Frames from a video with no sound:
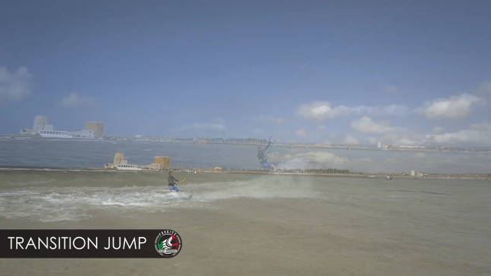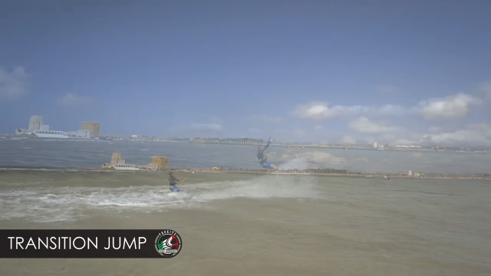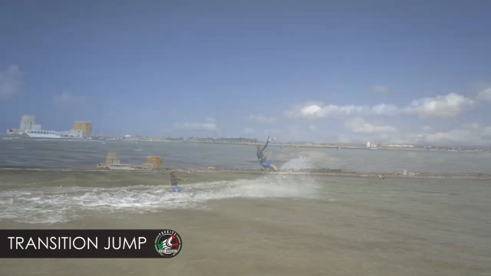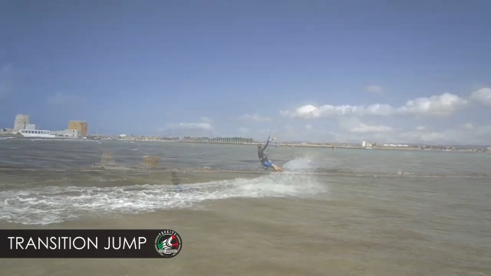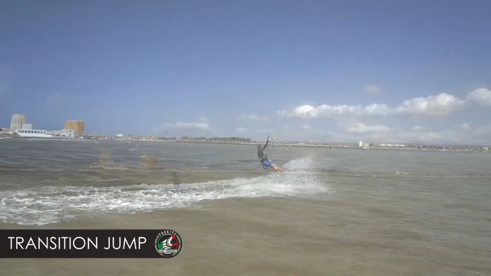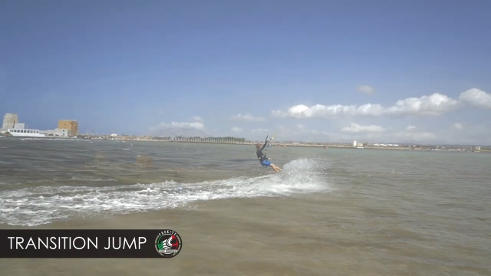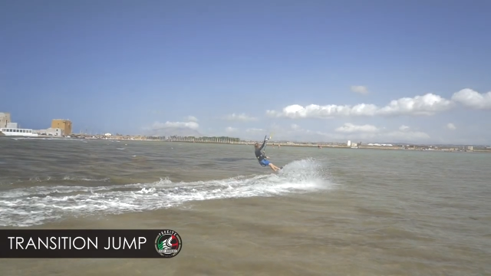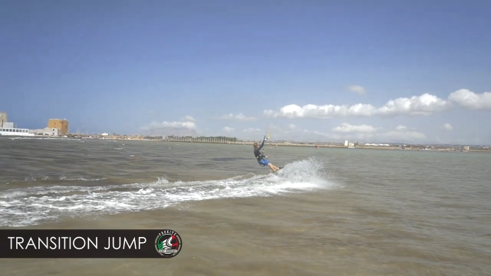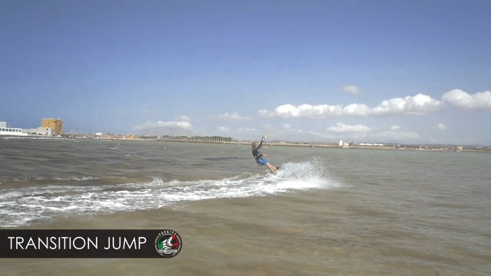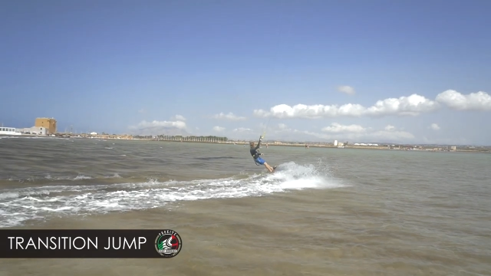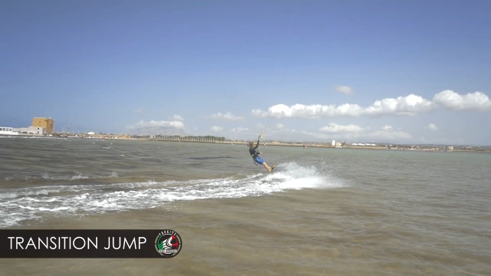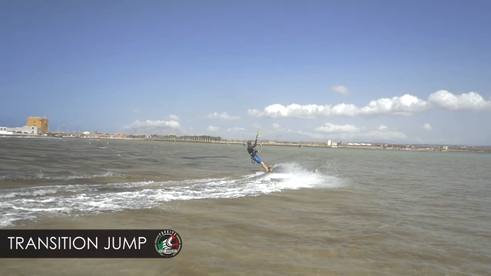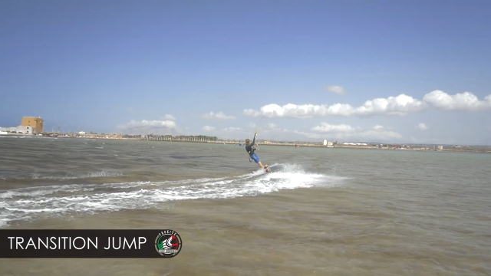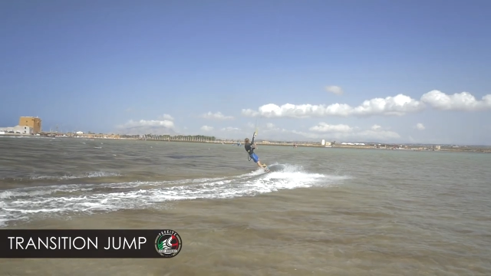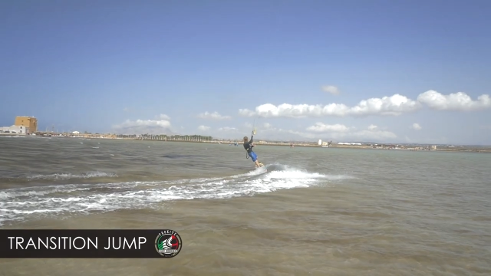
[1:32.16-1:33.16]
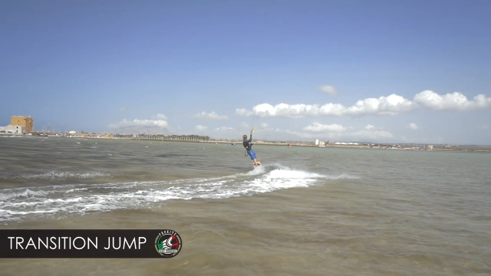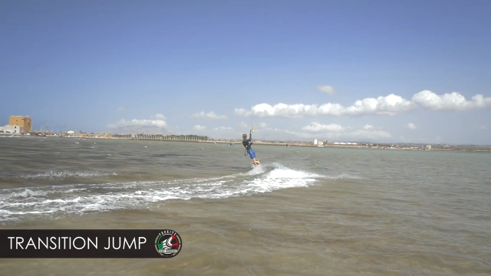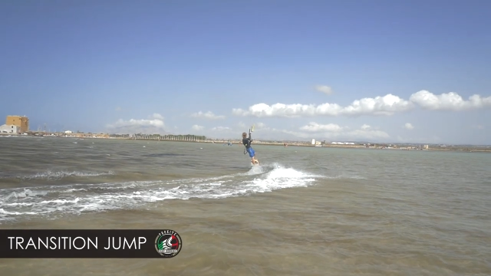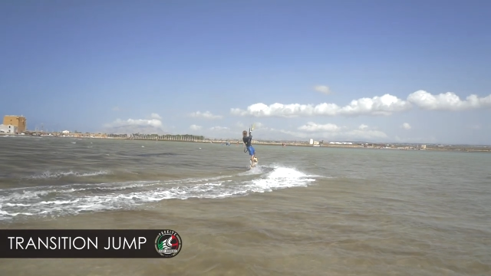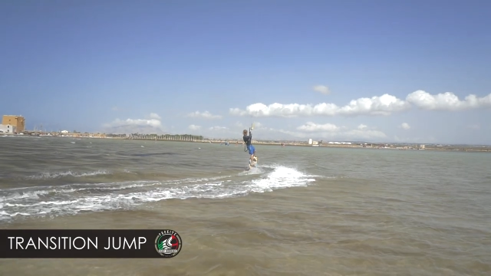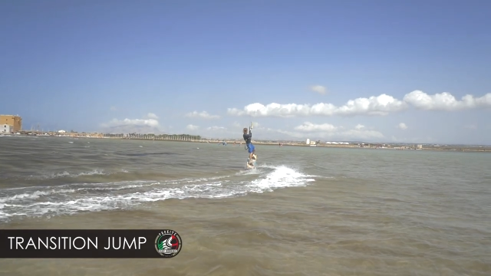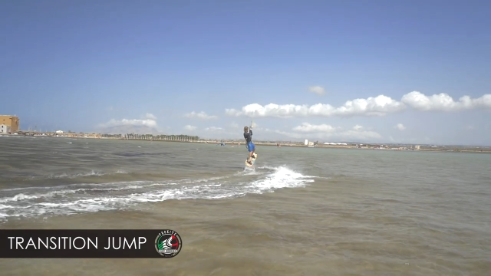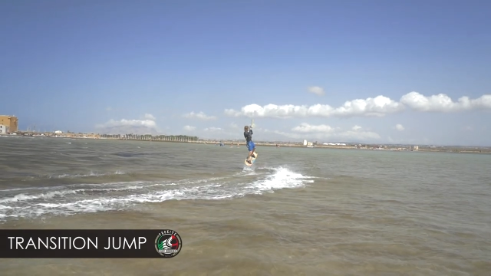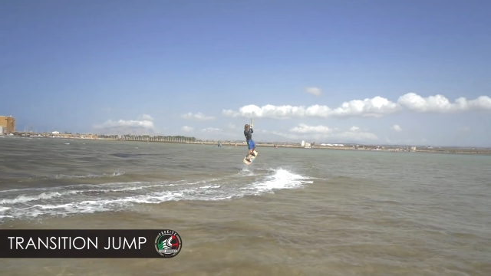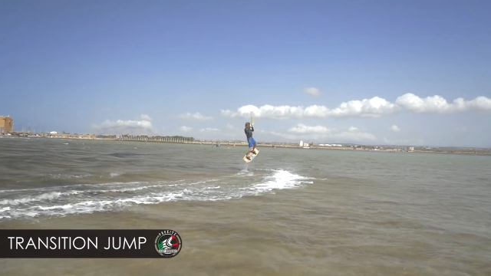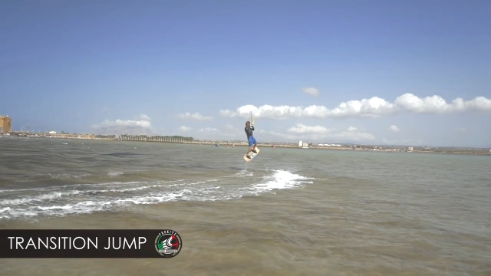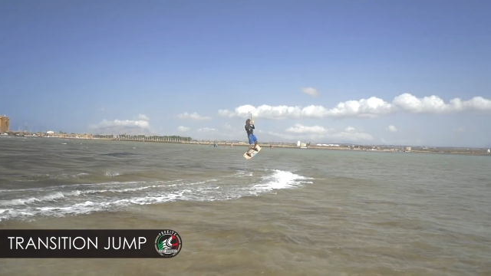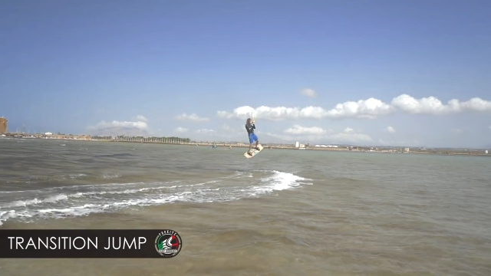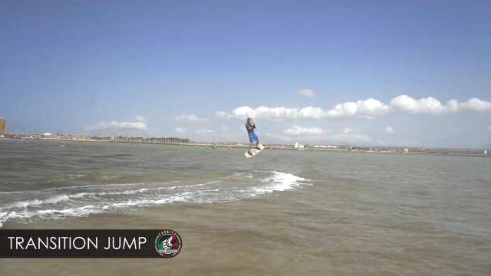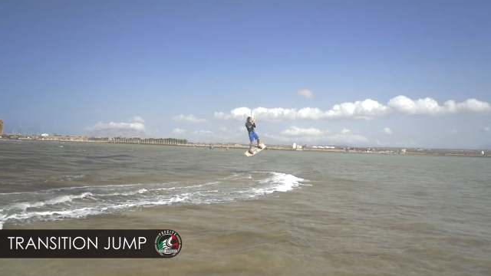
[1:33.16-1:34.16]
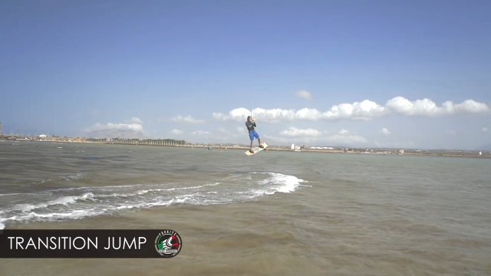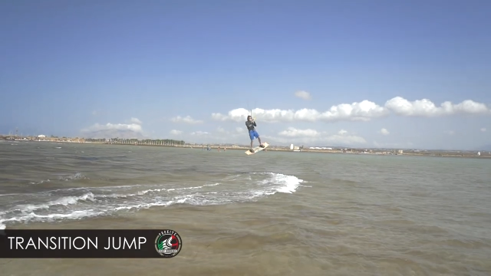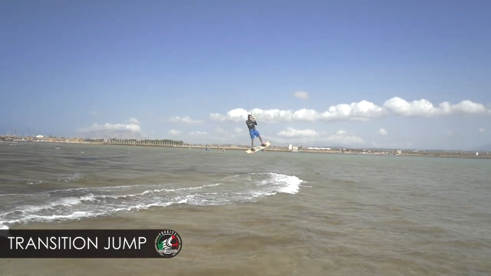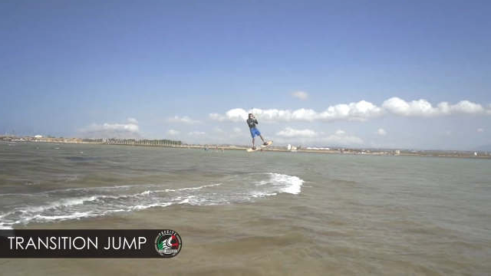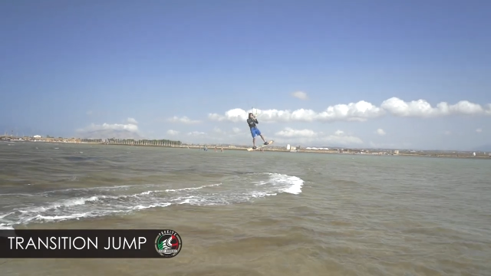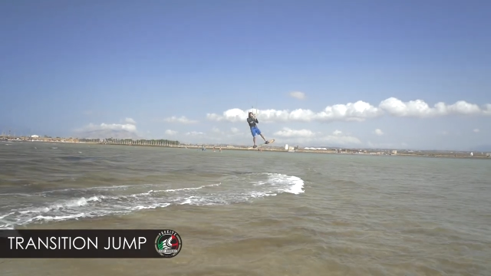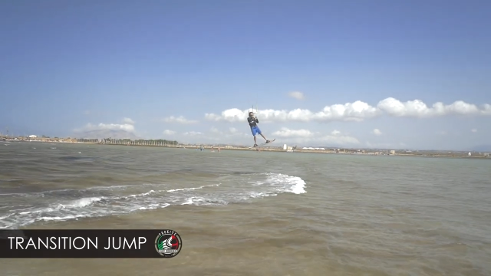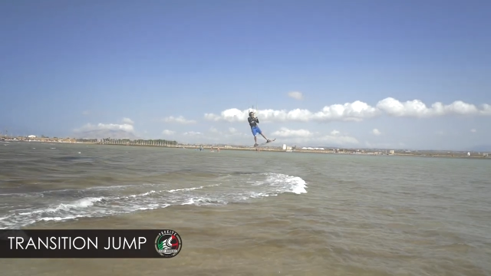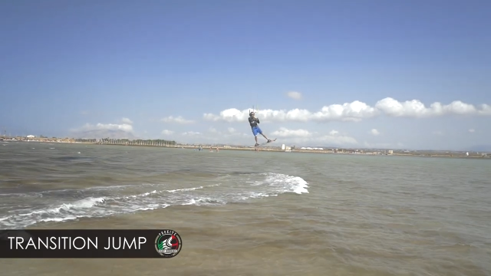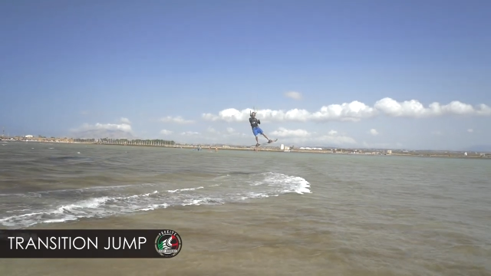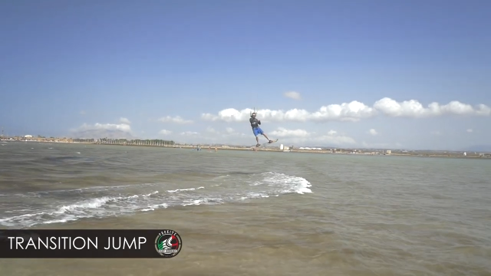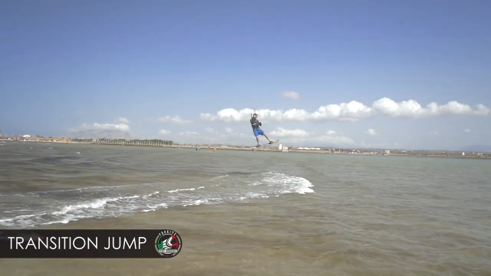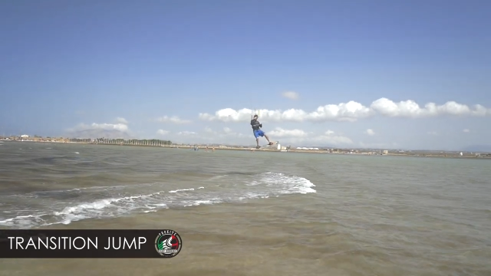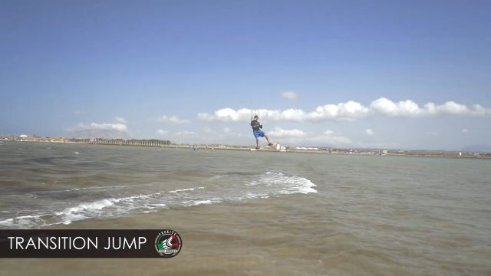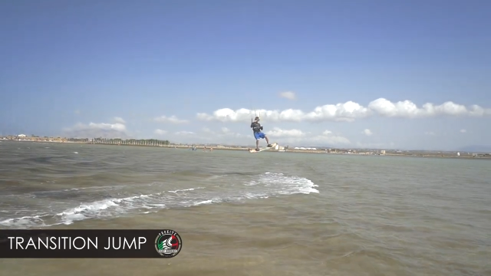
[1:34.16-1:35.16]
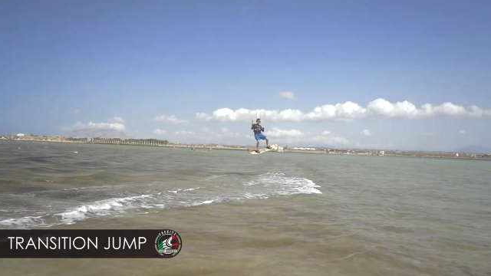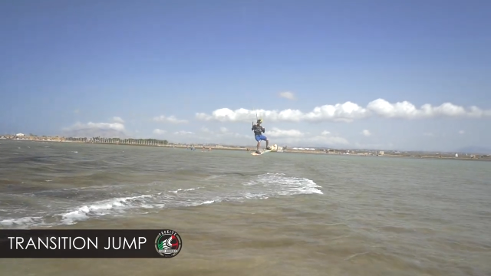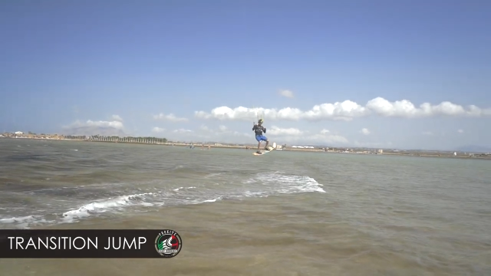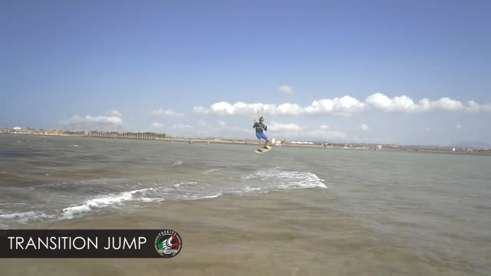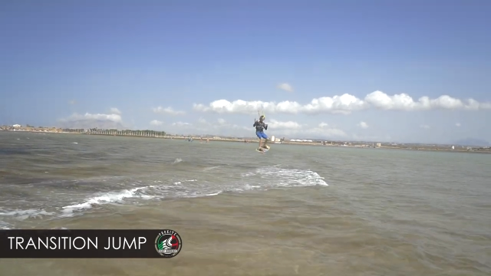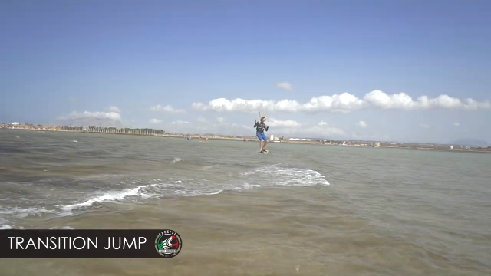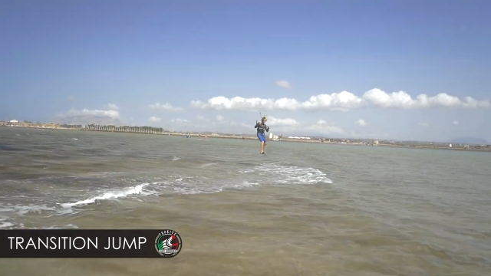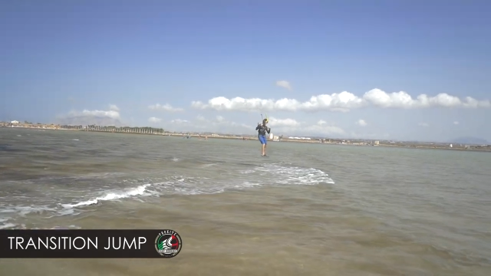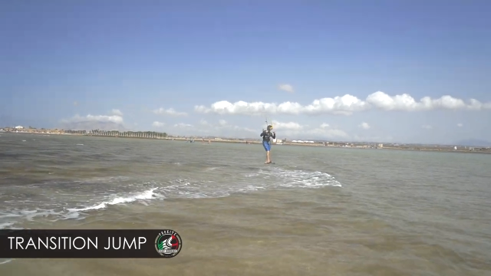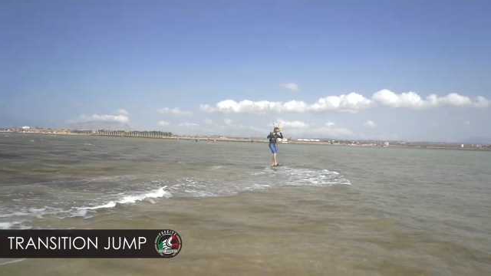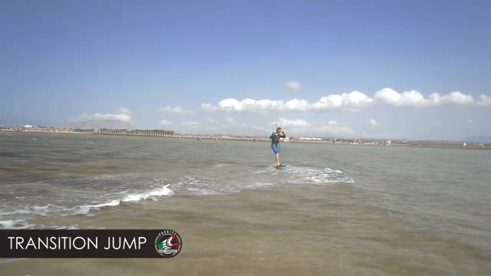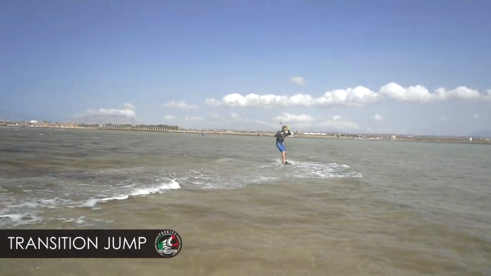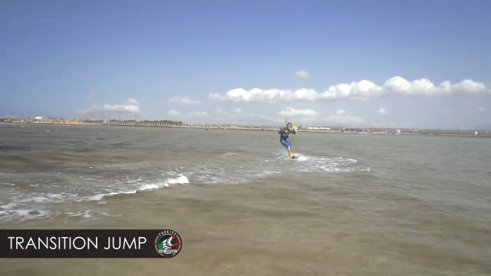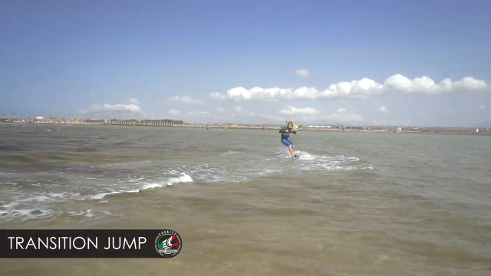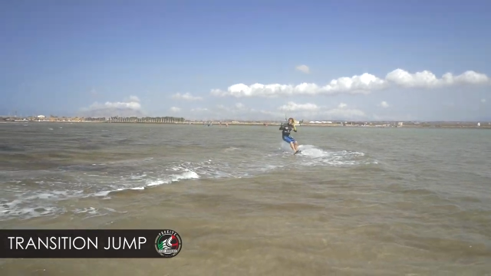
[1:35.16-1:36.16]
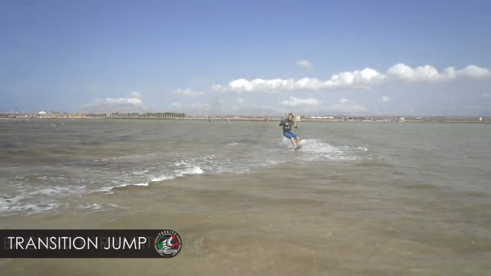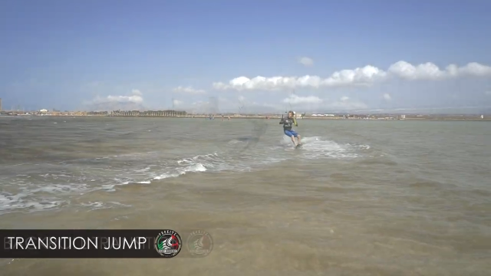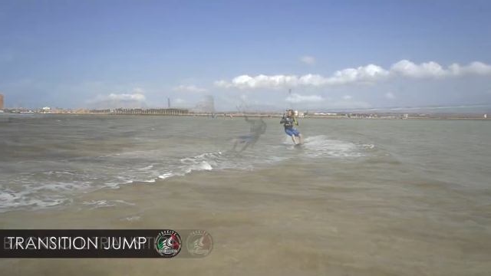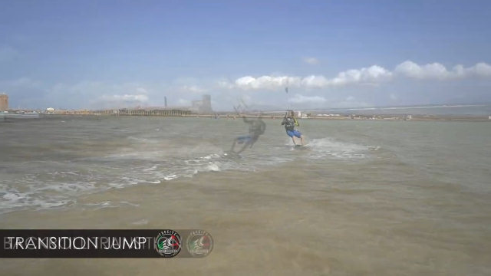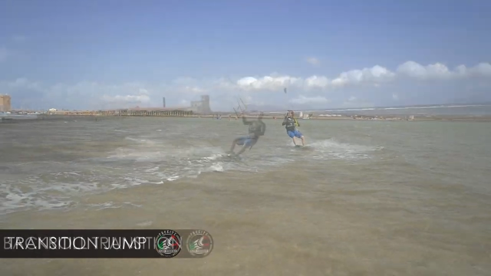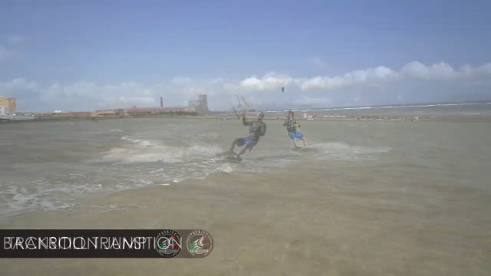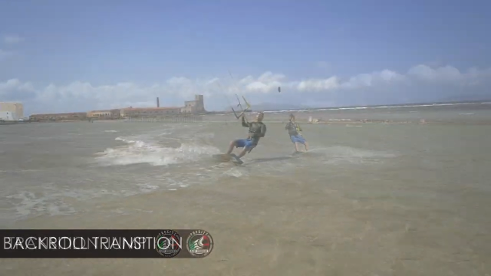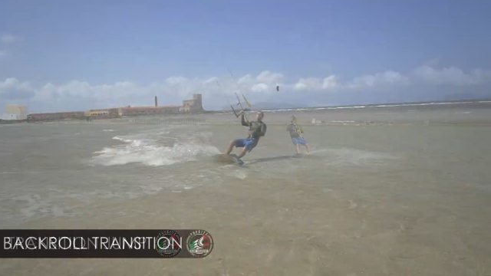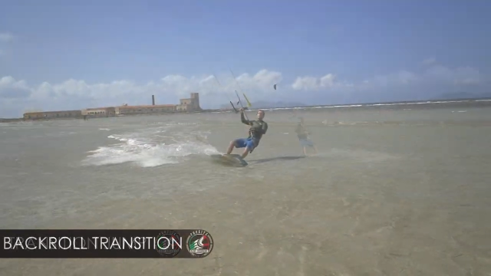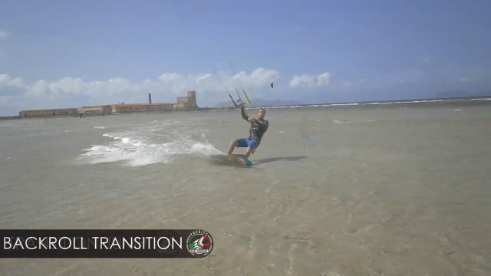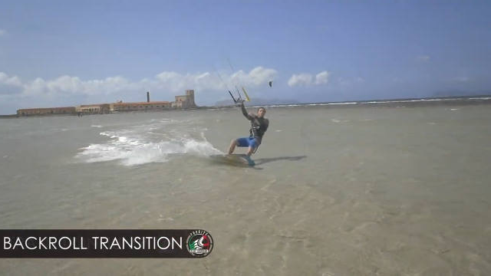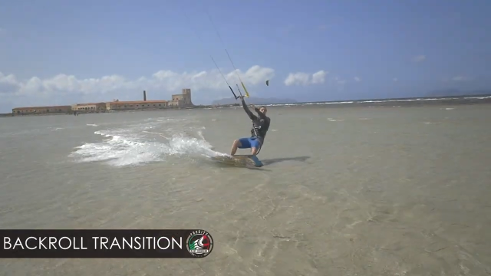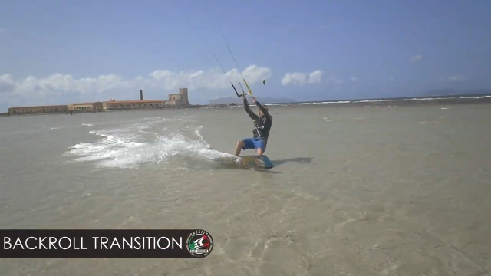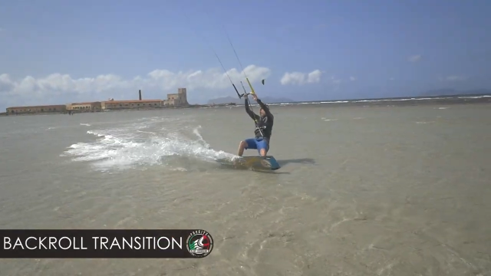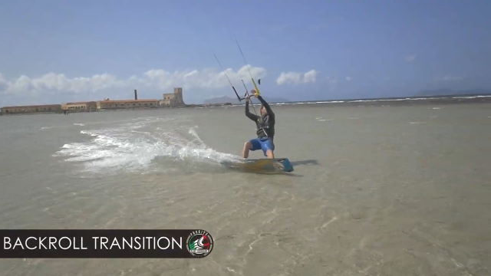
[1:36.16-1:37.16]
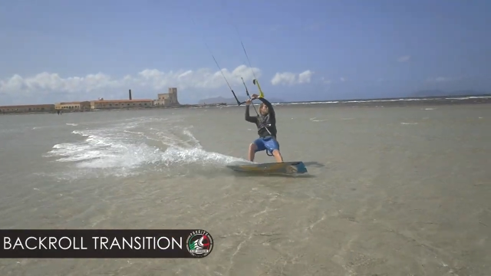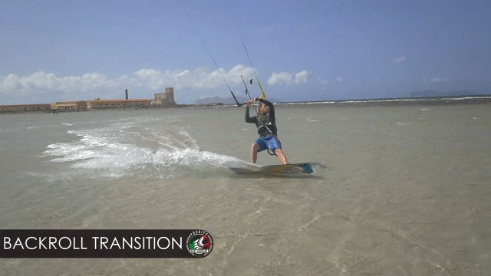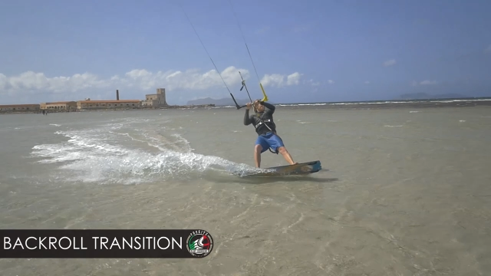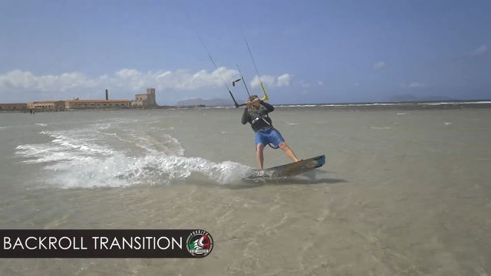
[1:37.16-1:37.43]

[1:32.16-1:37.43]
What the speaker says: Nobody's mouth can be seen.